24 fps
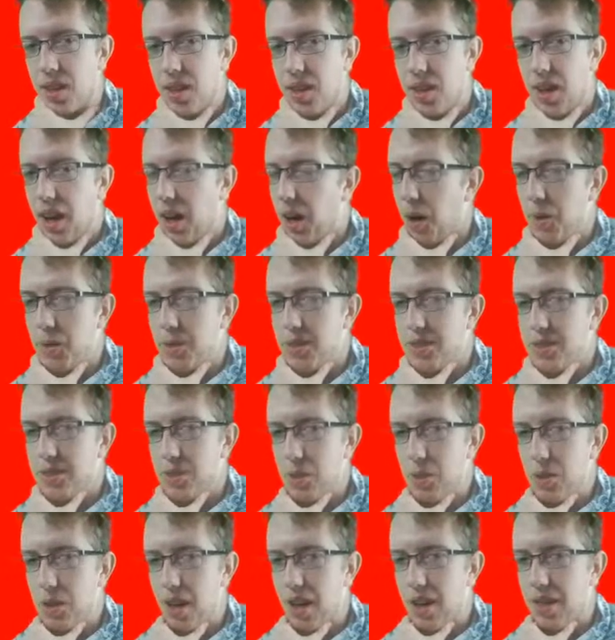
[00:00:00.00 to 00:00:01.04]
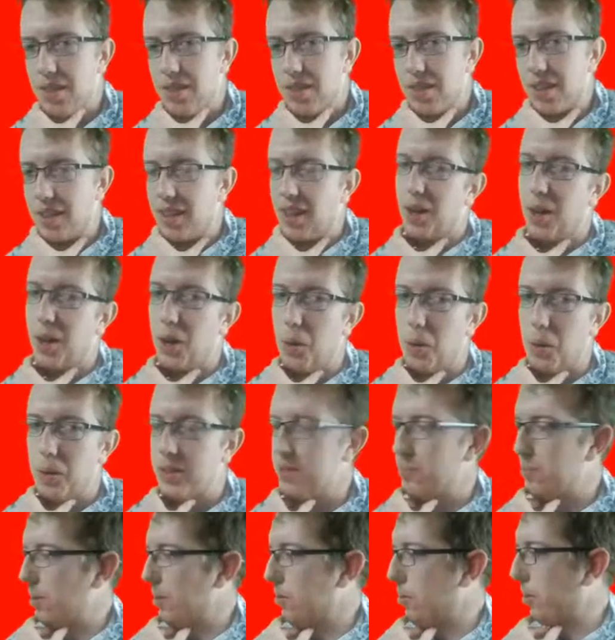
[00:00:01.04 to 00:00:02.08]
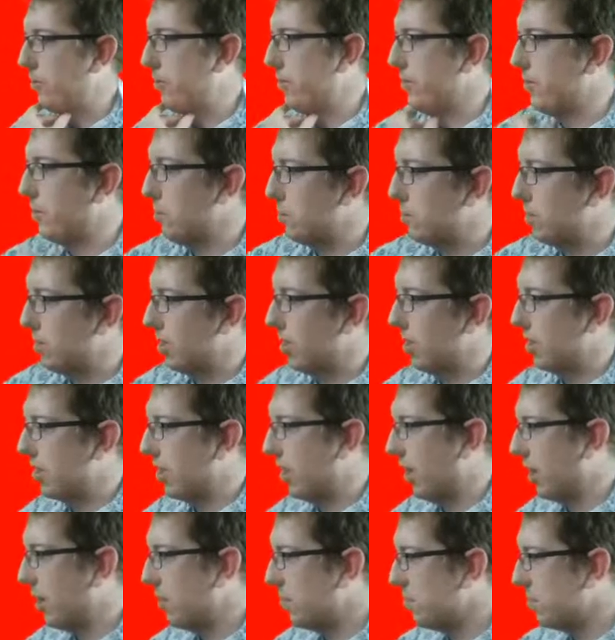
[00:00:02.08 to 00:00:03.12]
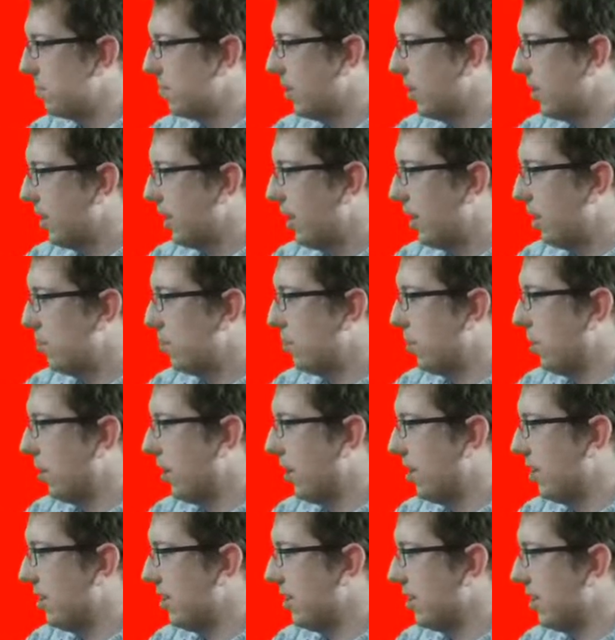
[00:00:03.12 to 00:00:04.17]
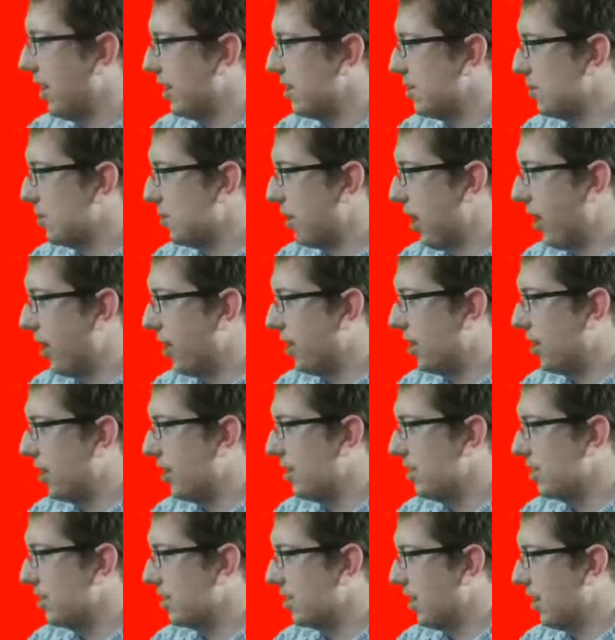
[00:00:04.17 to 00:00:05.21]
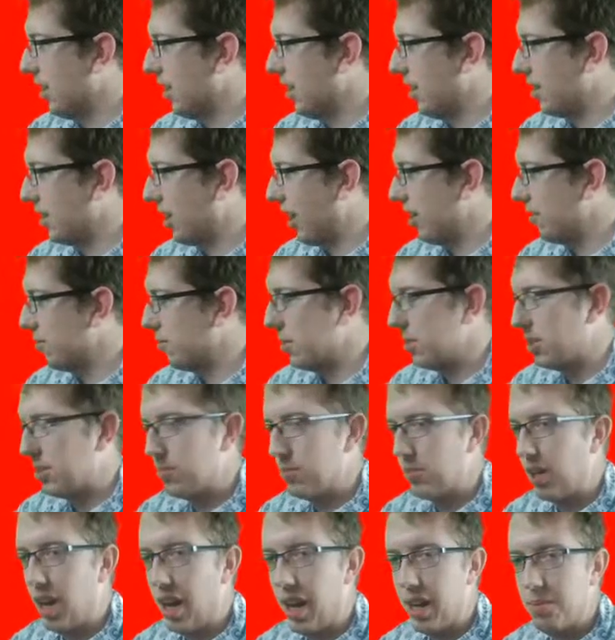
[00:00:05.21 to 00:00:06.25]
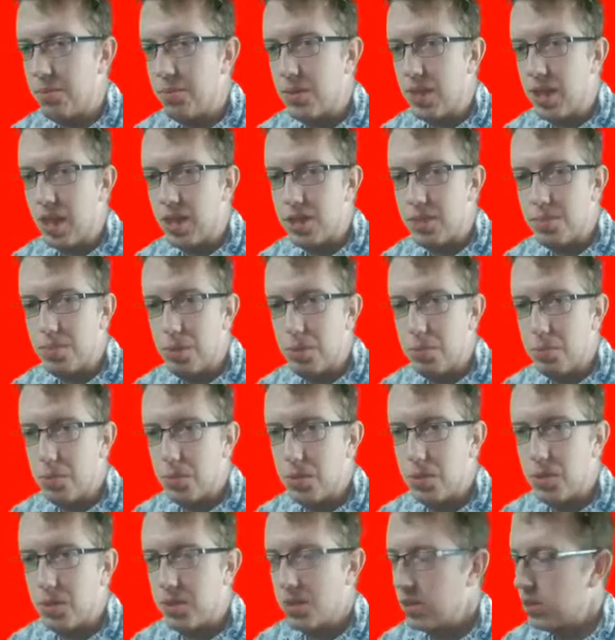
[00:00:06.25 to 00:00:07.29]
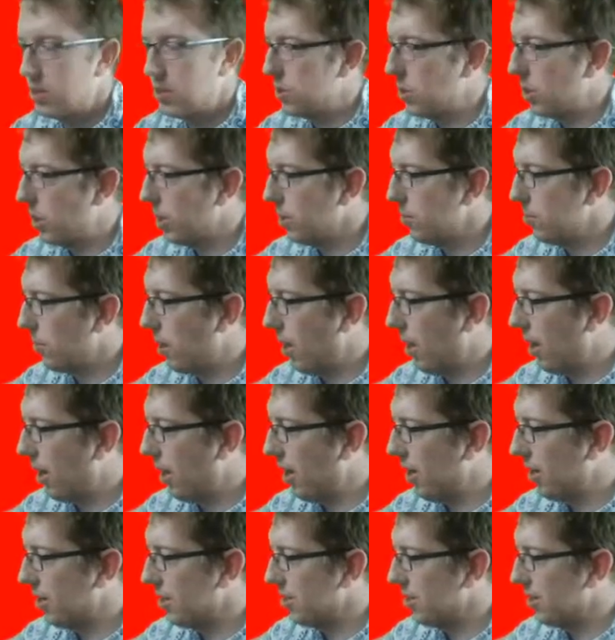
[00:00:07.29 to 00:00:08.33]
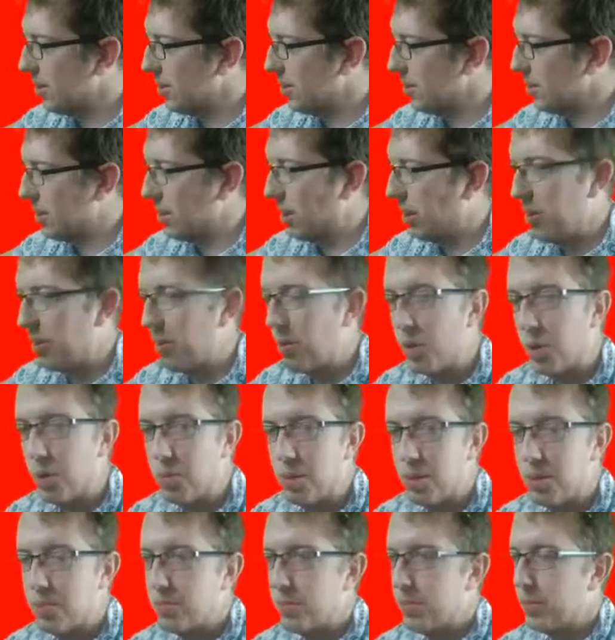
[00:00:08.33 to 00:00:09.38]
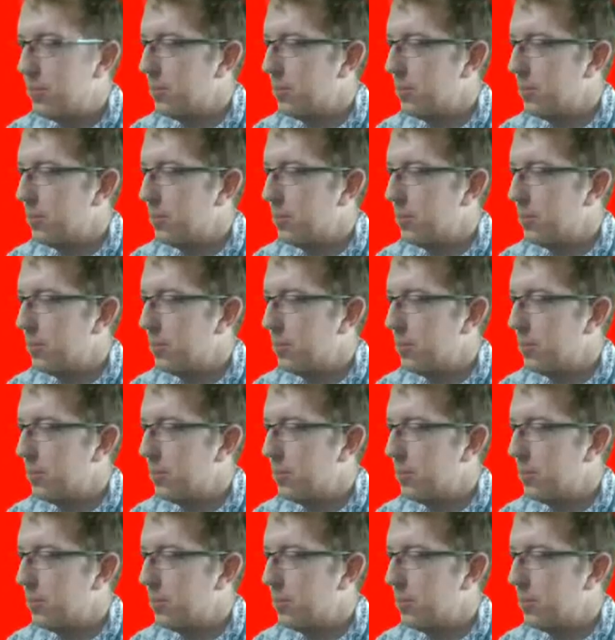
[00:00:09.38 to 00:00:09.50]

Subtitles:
I always do that. Not always, but about 50% of the time. But that's okay, because it gave me some time to get some people in the stream, and it was a great warm-up.